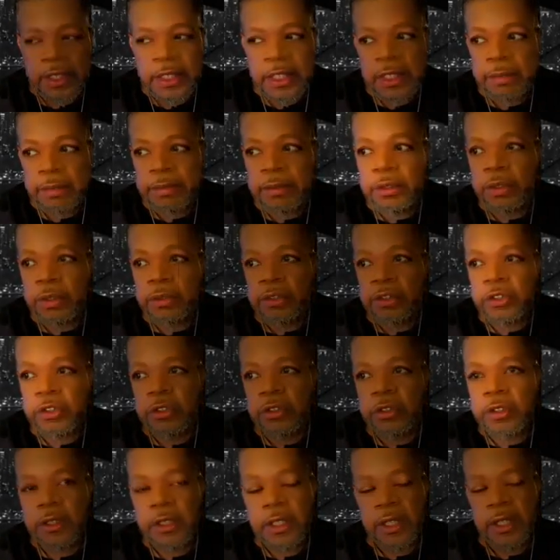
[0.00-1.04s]
Even though
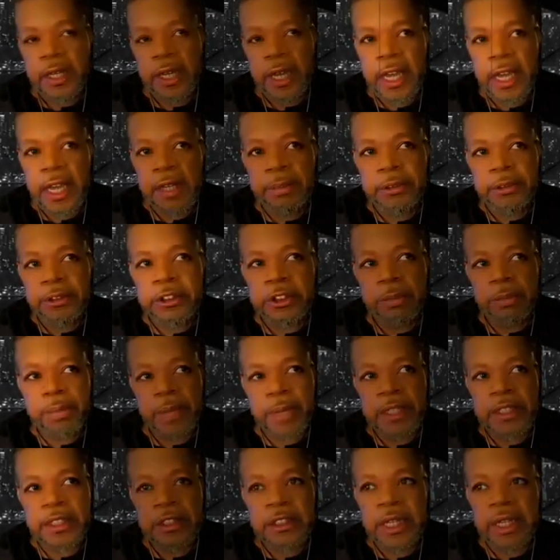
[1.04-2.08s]
you're able to
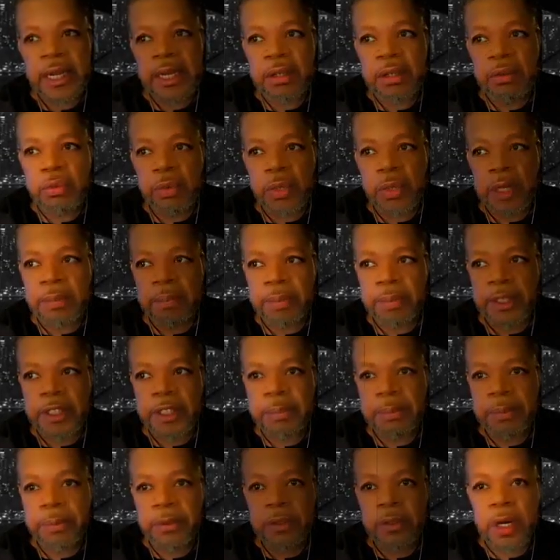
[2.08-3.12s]
maintain what
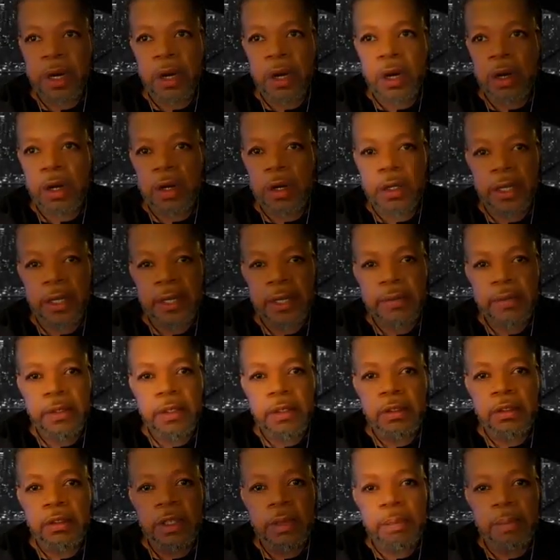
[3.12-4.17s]
people call
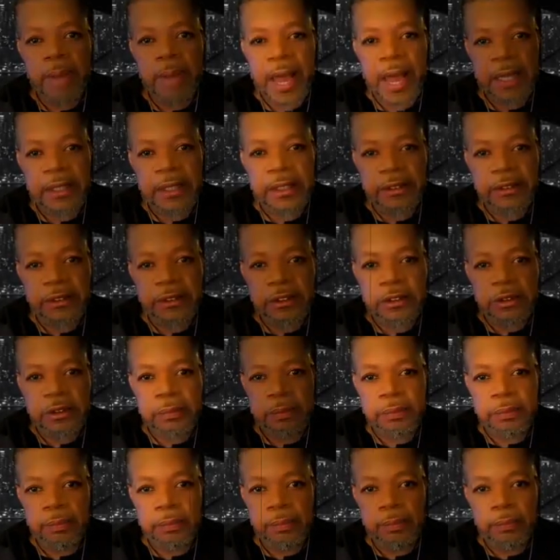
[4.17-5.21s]
the balance